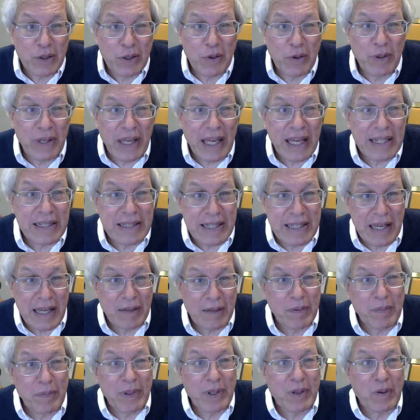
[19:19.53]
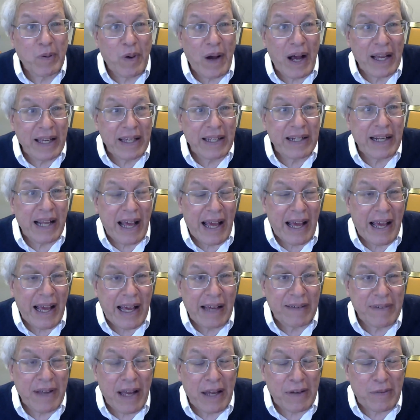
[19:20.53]
You can't tell me to be quiet.
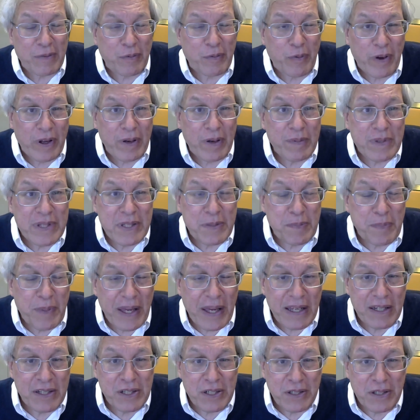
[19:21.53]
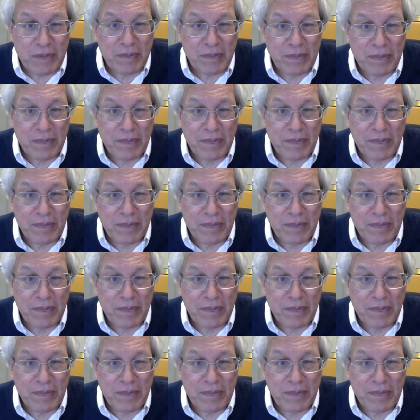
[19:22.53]
I've got freedom of speech.